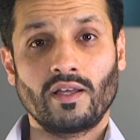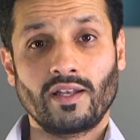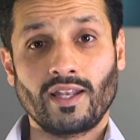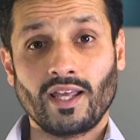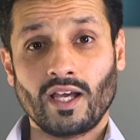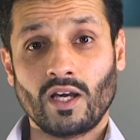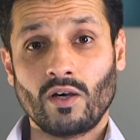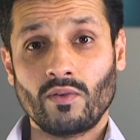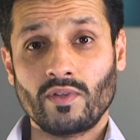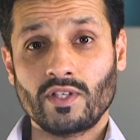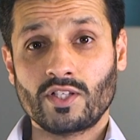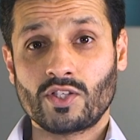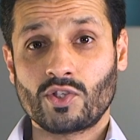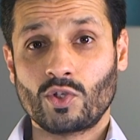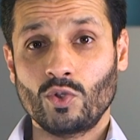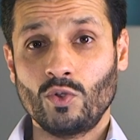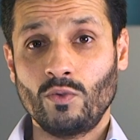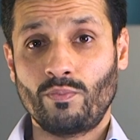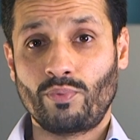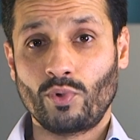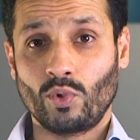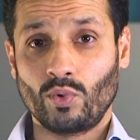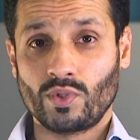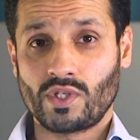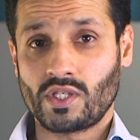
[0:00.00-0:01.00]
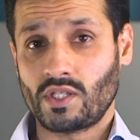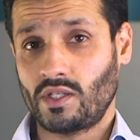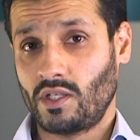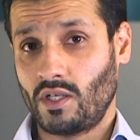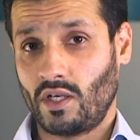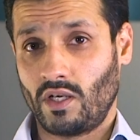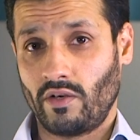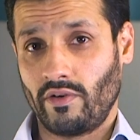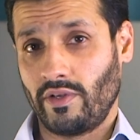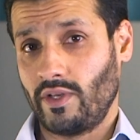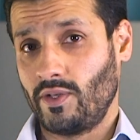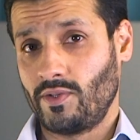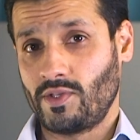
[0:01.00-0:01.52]
Now, there's two broad
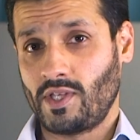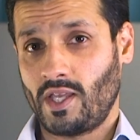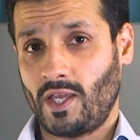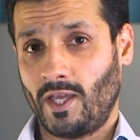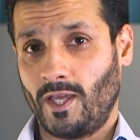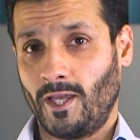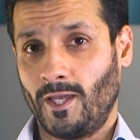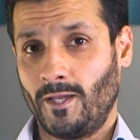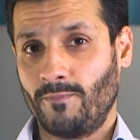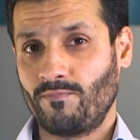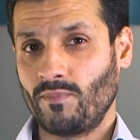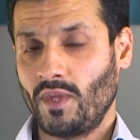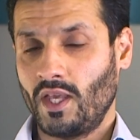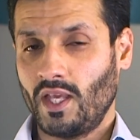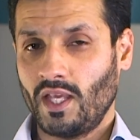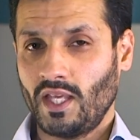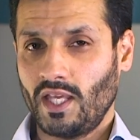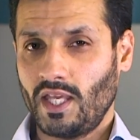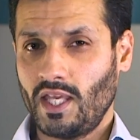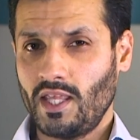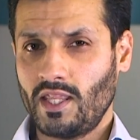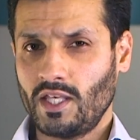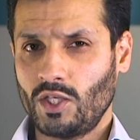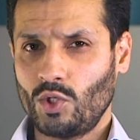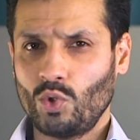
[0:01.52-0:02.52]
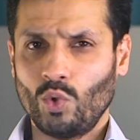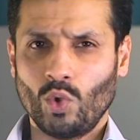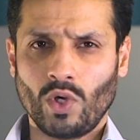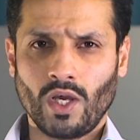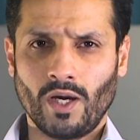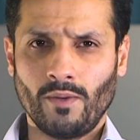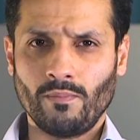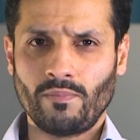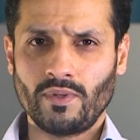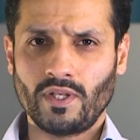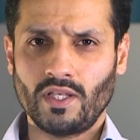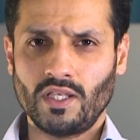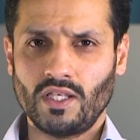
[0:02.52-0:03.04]
scenarios here. Either your
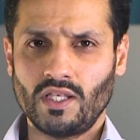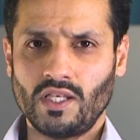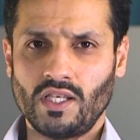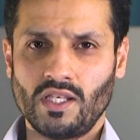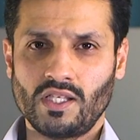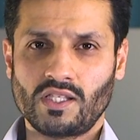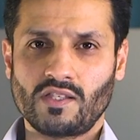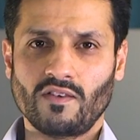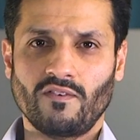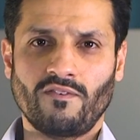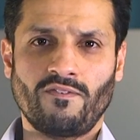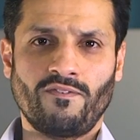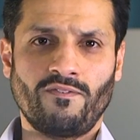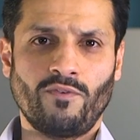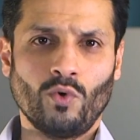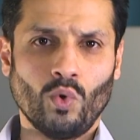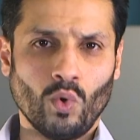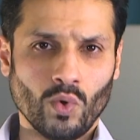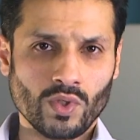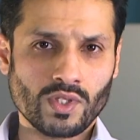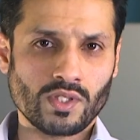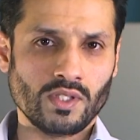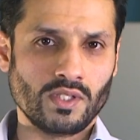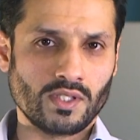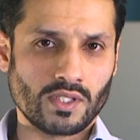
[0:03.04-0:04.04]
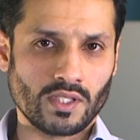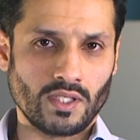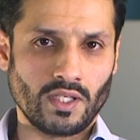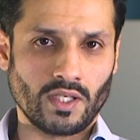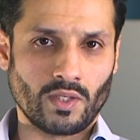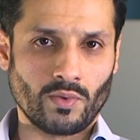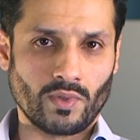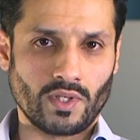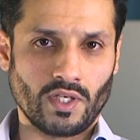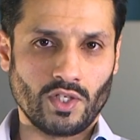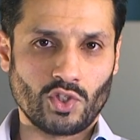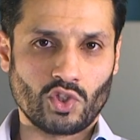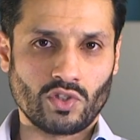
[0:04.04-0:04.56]
company is forced into
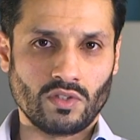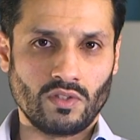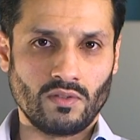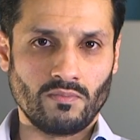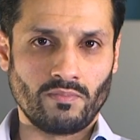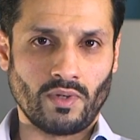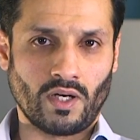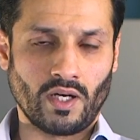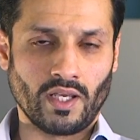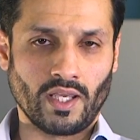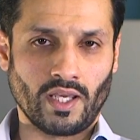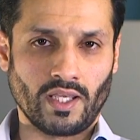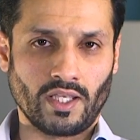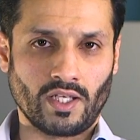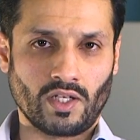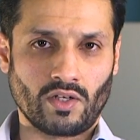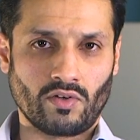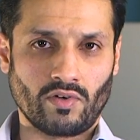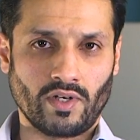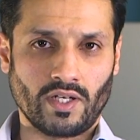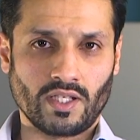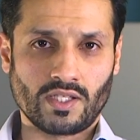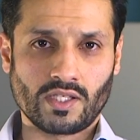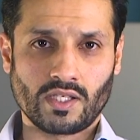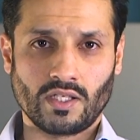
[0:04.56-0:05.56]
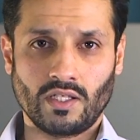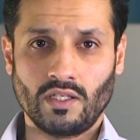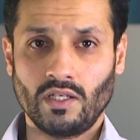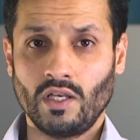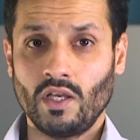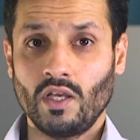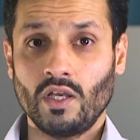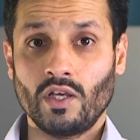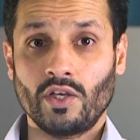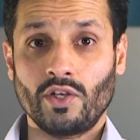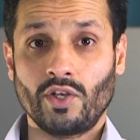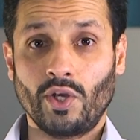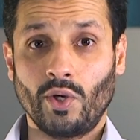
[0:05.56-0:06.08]
liquidation by a creditor,
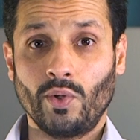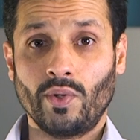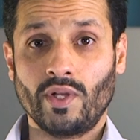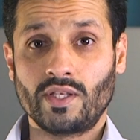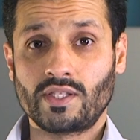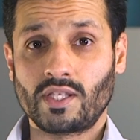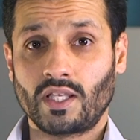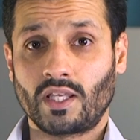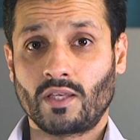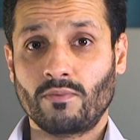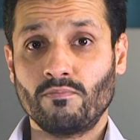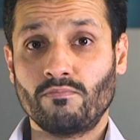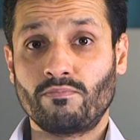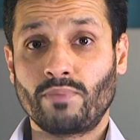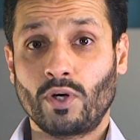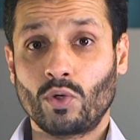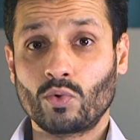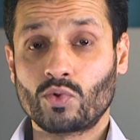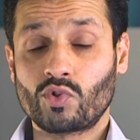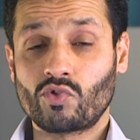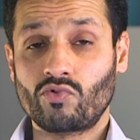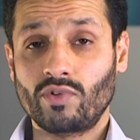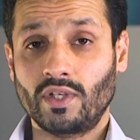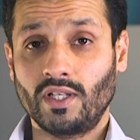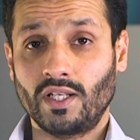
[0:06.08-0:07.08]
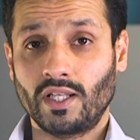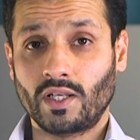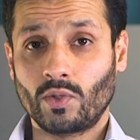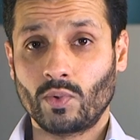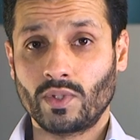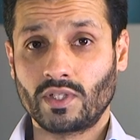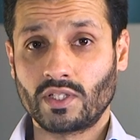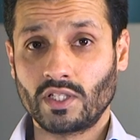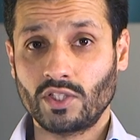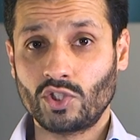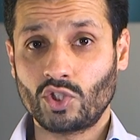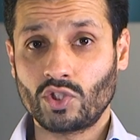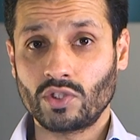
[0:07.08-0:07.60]
known as a compulsory
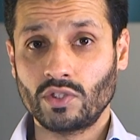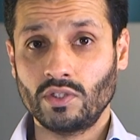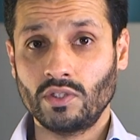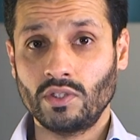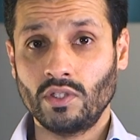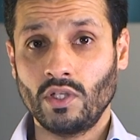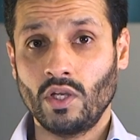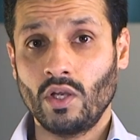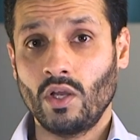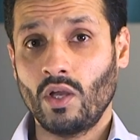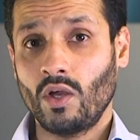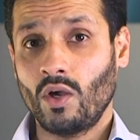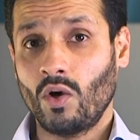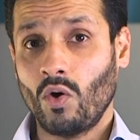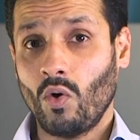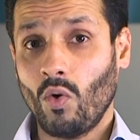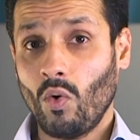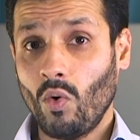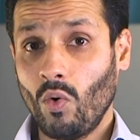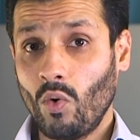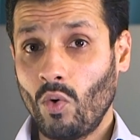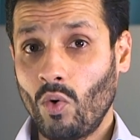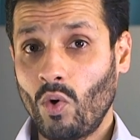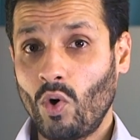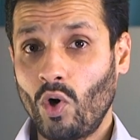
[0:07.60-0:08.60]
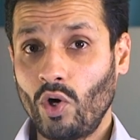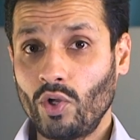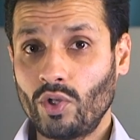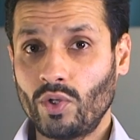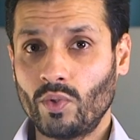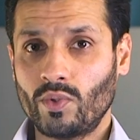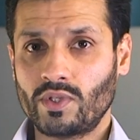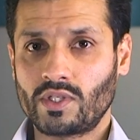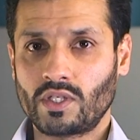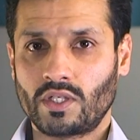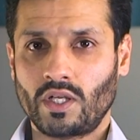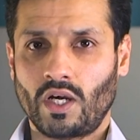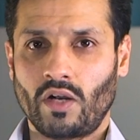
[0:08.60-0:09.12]
liquidation, or you
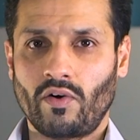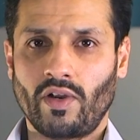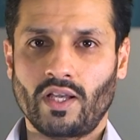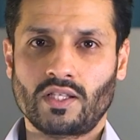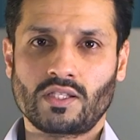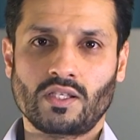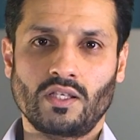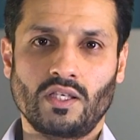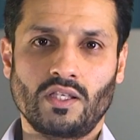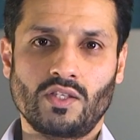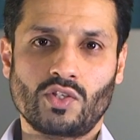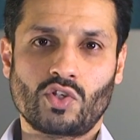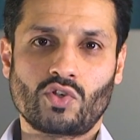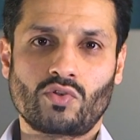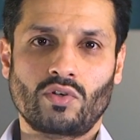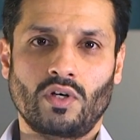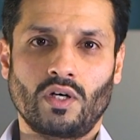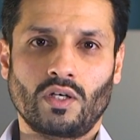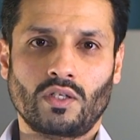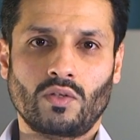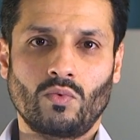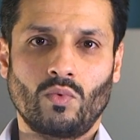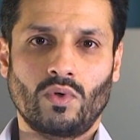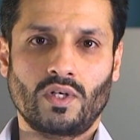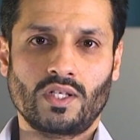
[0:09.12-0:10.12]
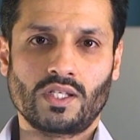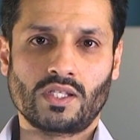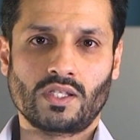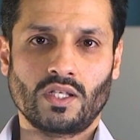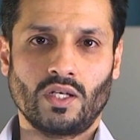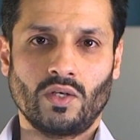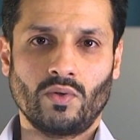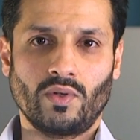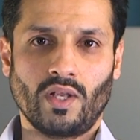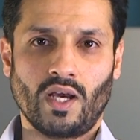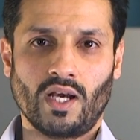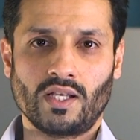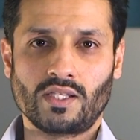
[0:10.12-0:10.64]
as a director instruct what is
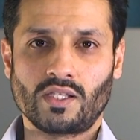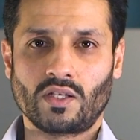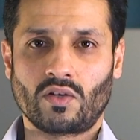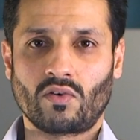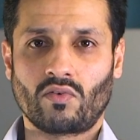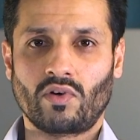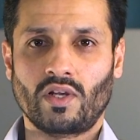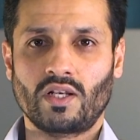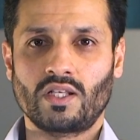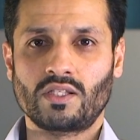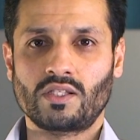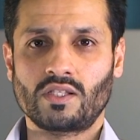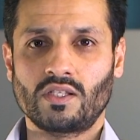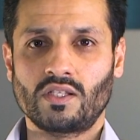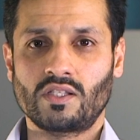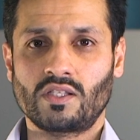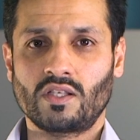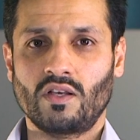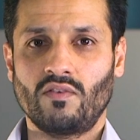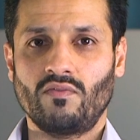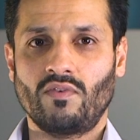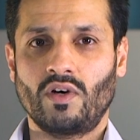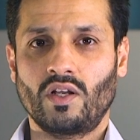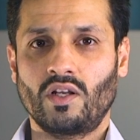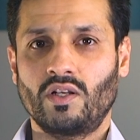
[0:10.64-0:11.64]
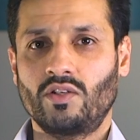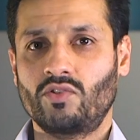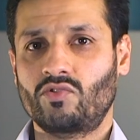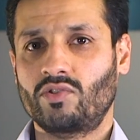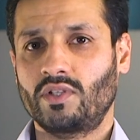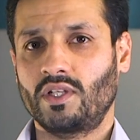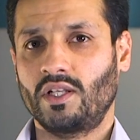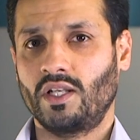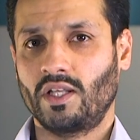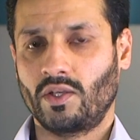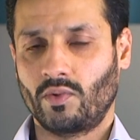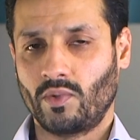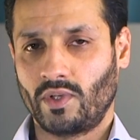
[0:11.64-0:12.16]
known as a creditor's
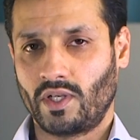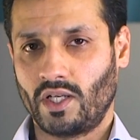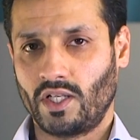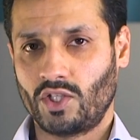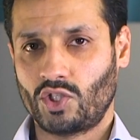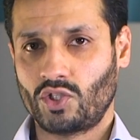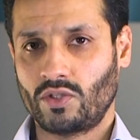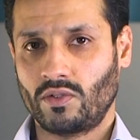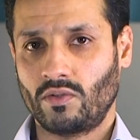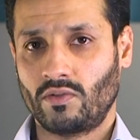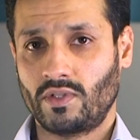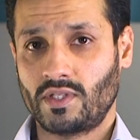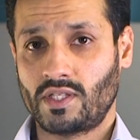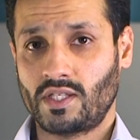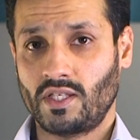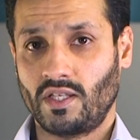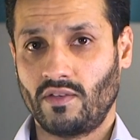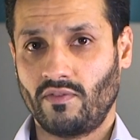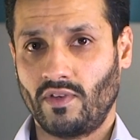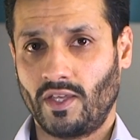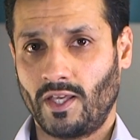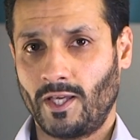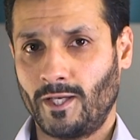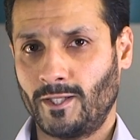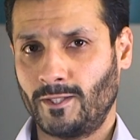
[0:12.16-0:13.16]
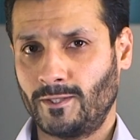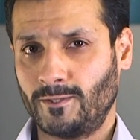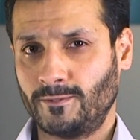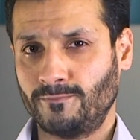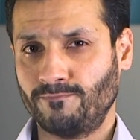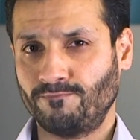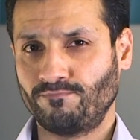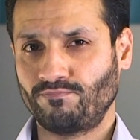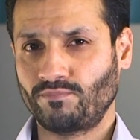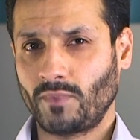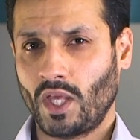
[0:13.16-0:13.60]
voluntary liquidation, or a CVL.